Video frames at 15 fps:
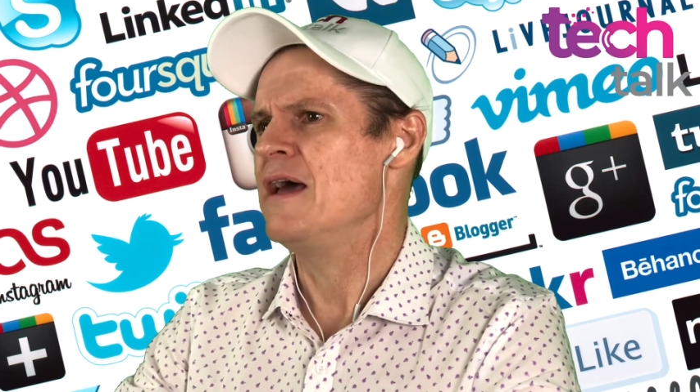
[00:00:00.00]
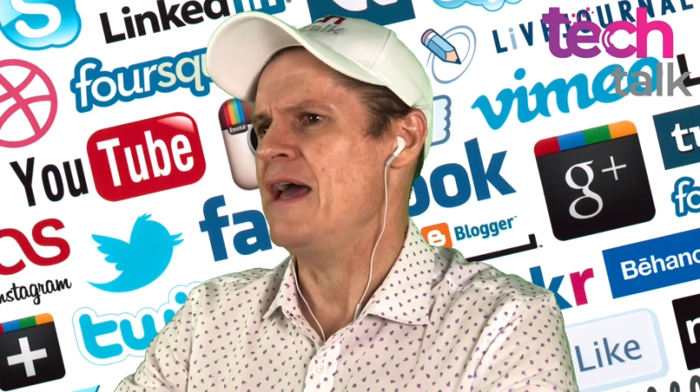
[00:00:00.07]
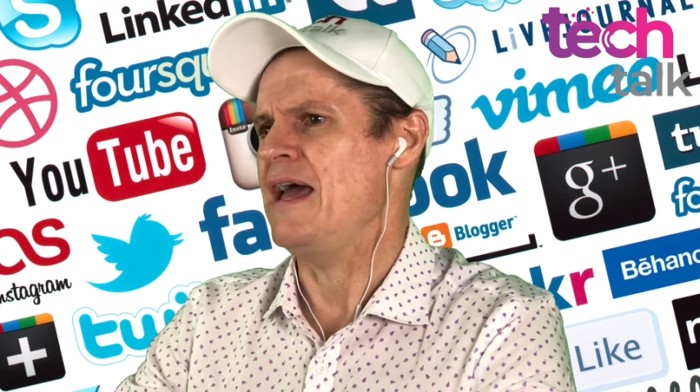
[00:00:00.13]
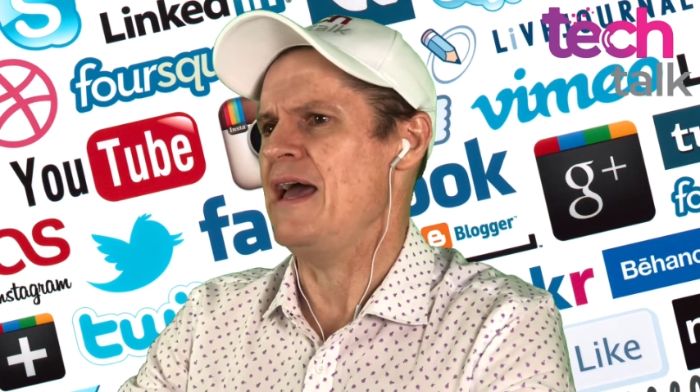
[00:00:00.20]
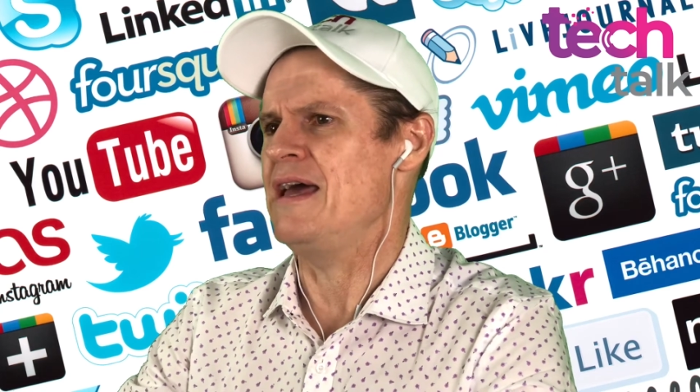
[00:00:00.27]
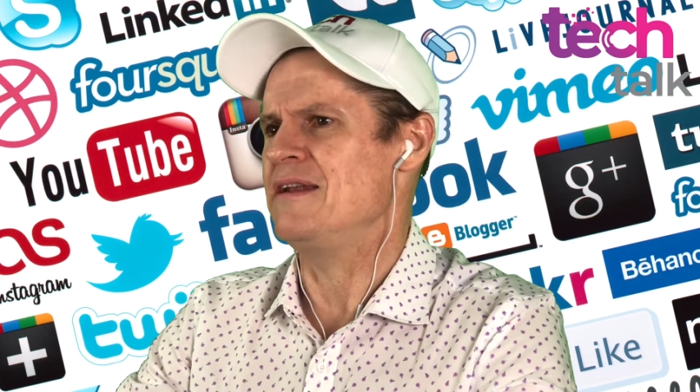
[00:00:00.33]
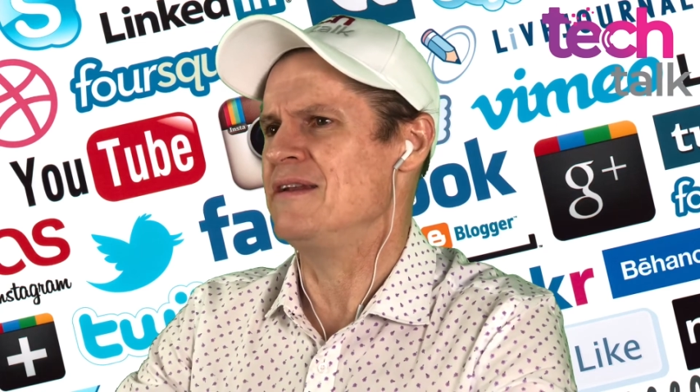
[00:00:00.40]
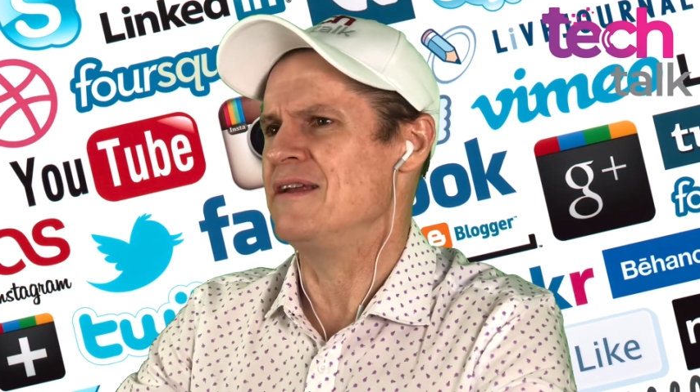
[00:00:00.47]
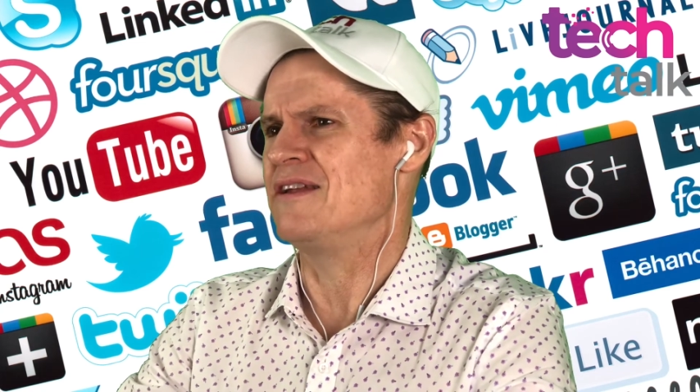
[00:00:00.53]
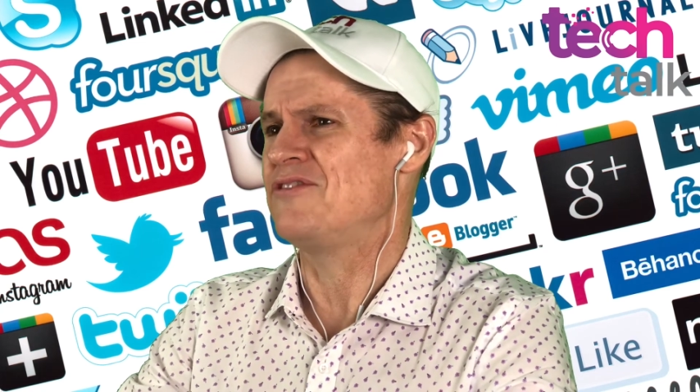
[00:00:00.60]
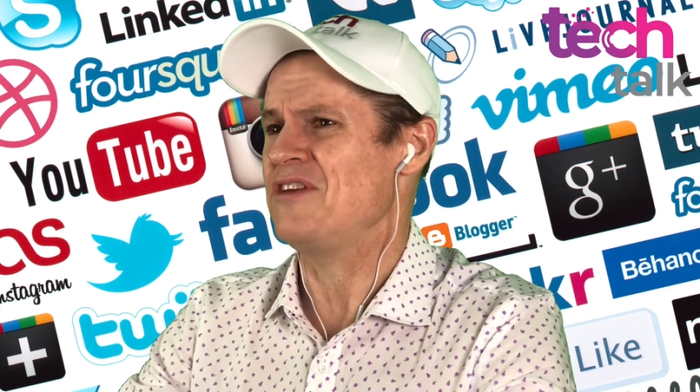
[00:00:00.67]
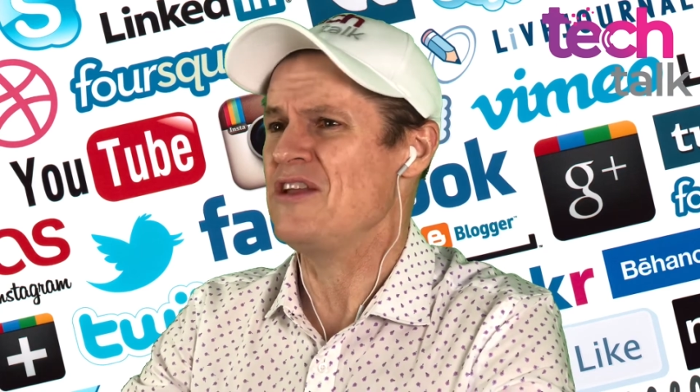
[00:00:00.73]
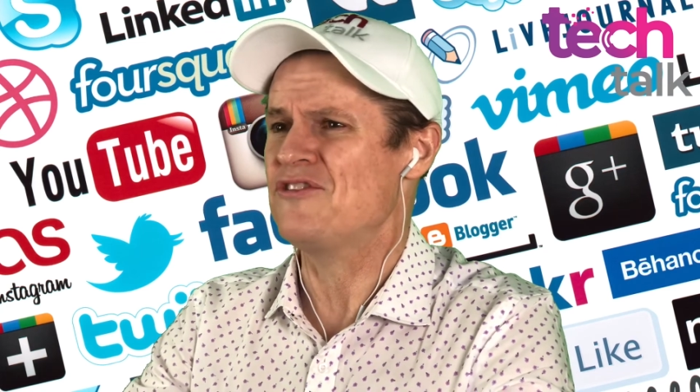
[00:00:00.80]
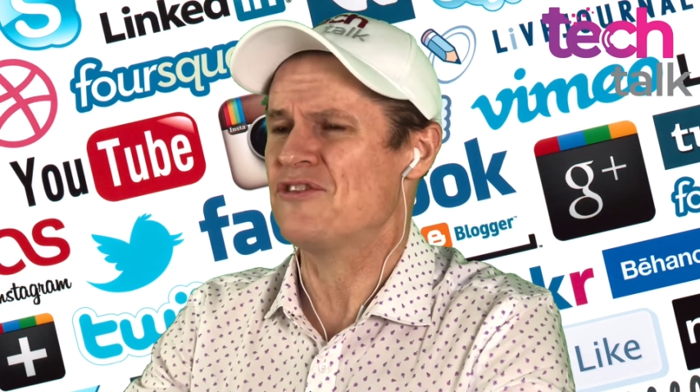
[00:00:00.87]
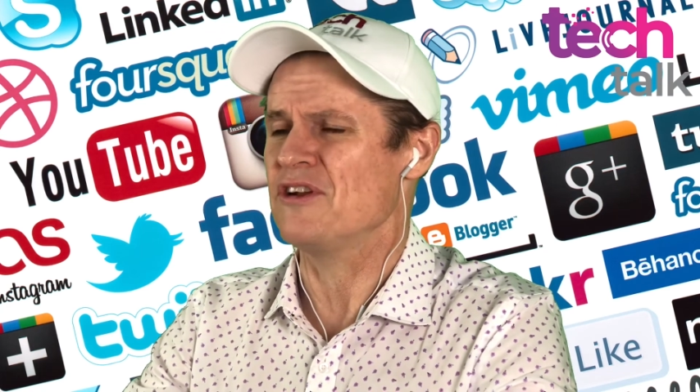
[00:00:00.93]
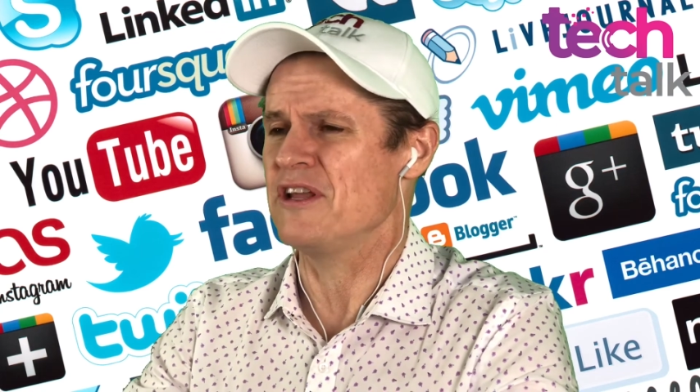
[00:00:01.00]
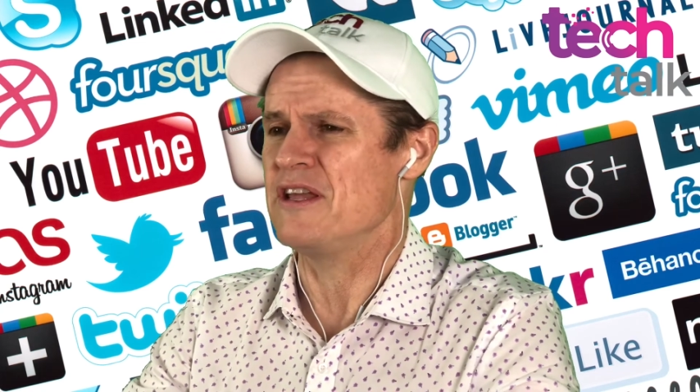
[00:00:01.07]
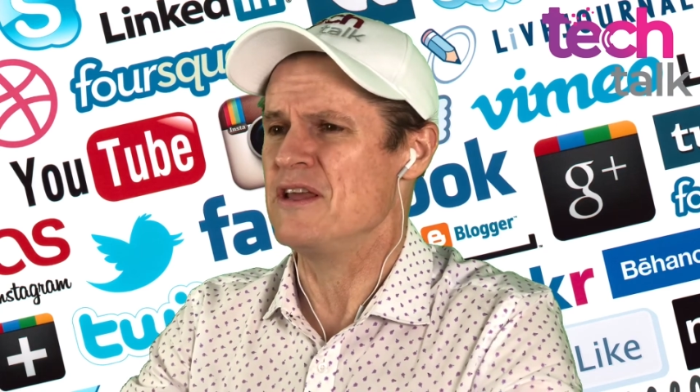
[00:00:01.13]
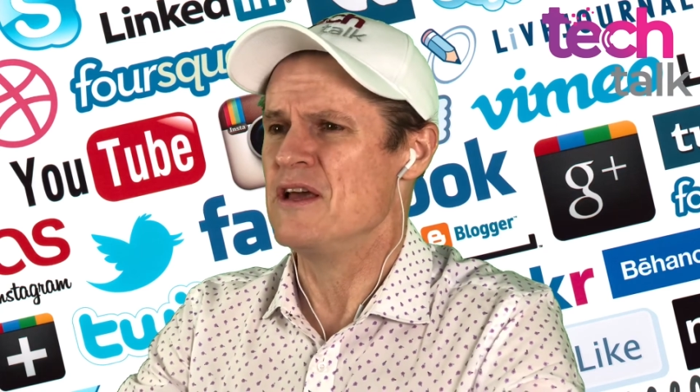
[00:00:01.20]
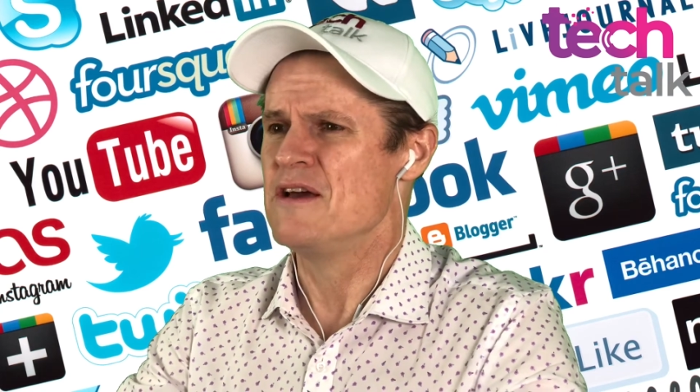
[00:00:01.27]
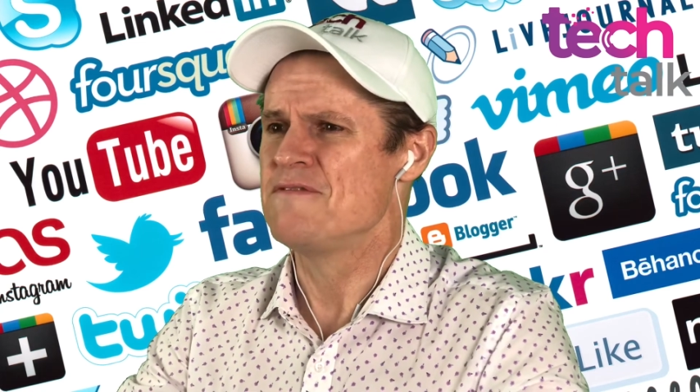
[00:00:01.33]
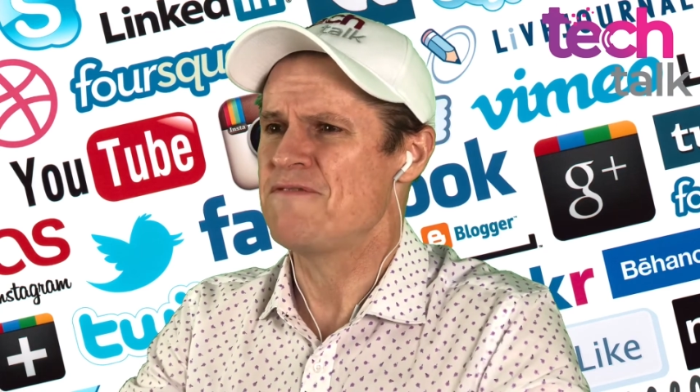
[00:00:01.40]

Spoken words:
and essentially